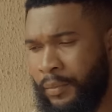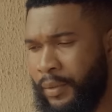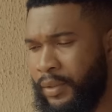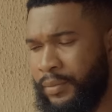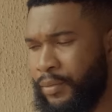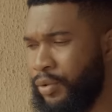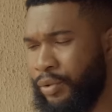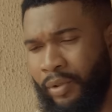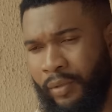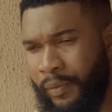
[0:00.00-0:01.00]
But the more you
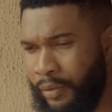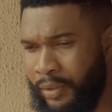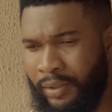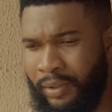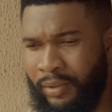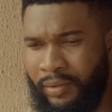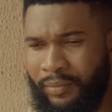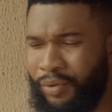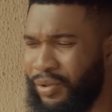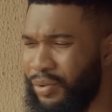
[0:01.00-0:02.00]
talk about this thing, the
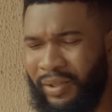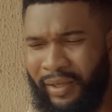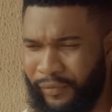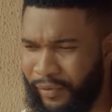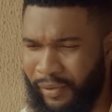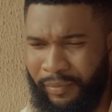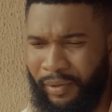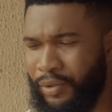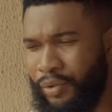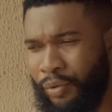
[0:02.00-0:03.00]
more guilty I feel
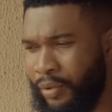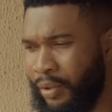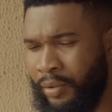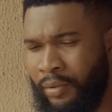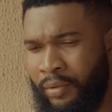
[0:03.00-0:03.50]
about this whole thing.